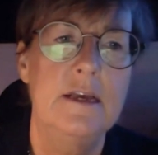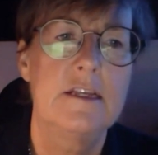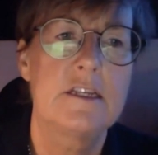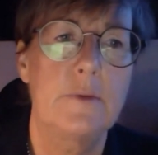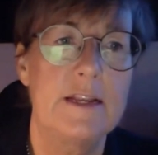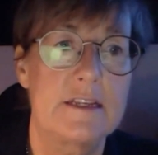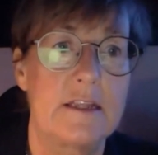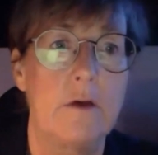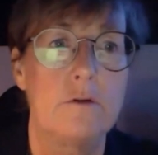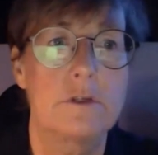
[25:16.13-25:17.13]
So it's
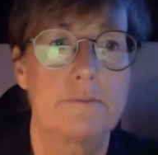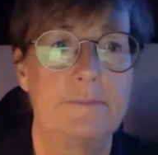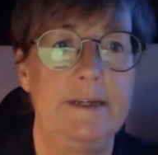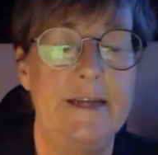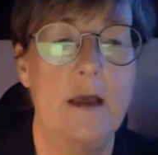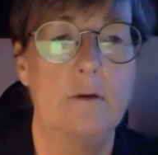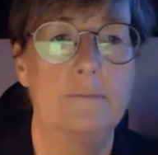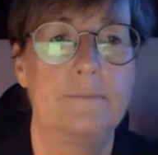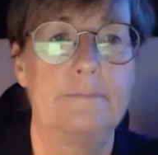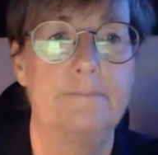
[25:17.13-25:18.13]
those,
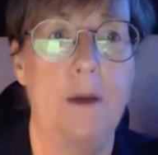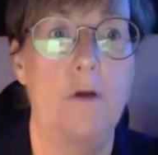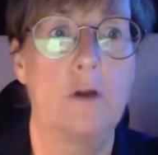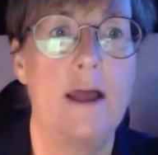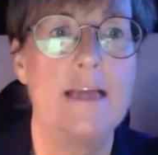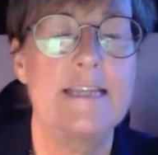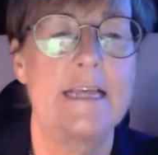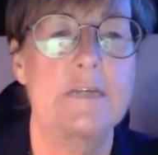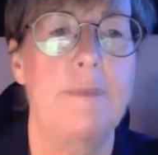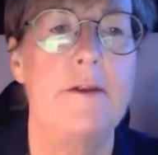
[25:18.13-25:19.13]
polarized
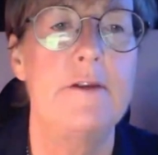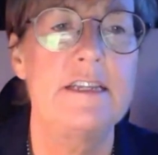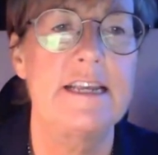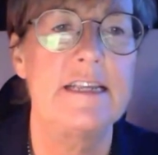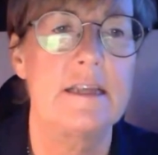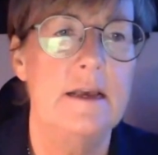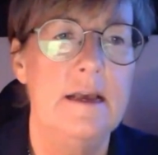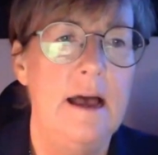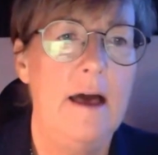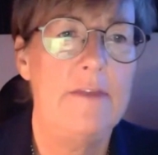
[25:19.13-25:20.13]
experiences,
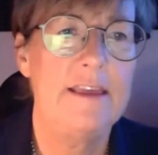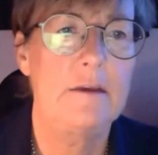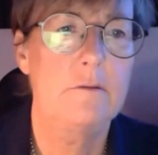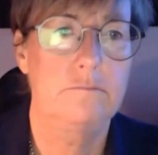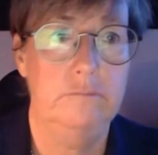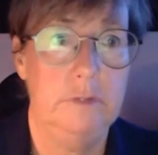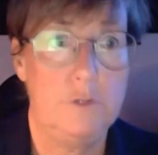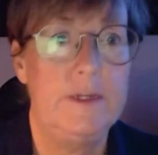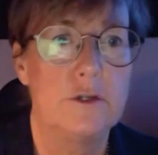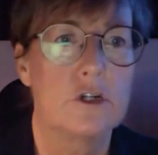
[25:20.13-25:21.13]
I think, which
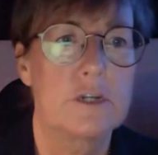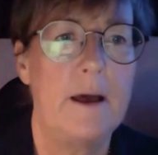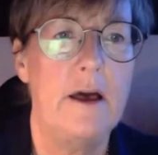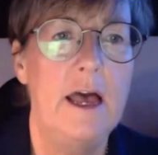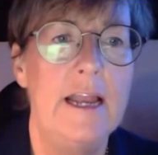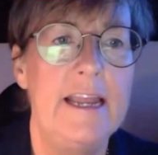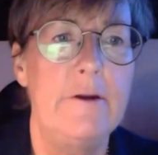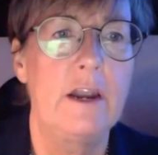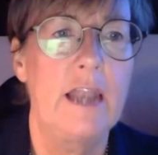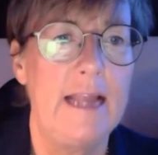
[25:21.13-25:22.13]
we talked about earlier,
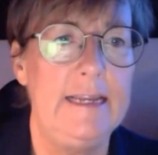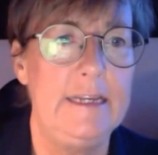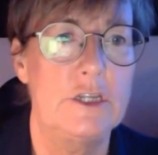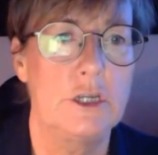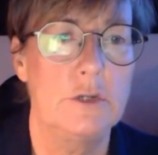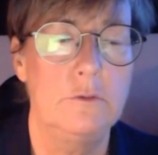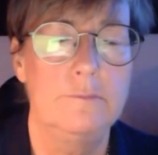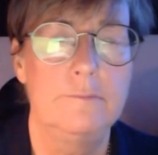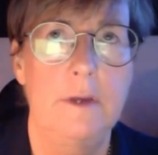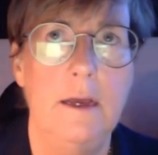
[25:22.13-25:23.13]
are likely to
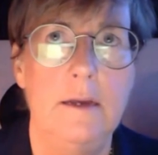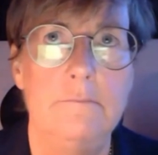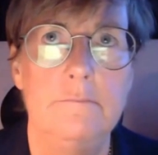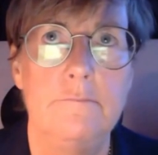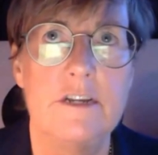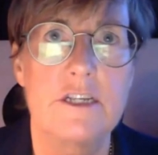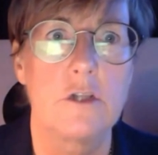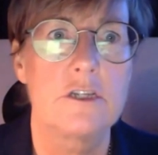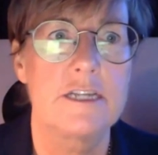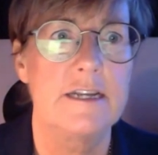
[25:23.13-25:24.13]

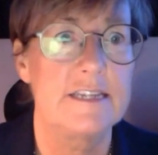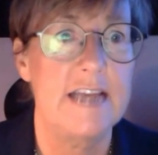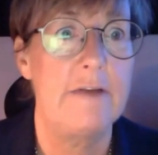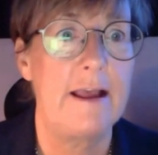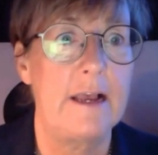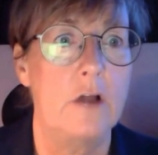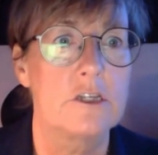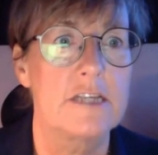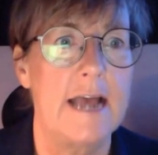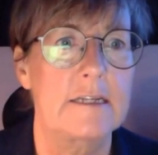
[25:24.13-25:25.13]
result in a direct
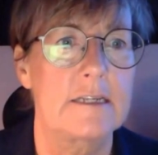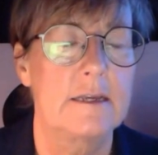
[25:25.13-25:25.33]
contact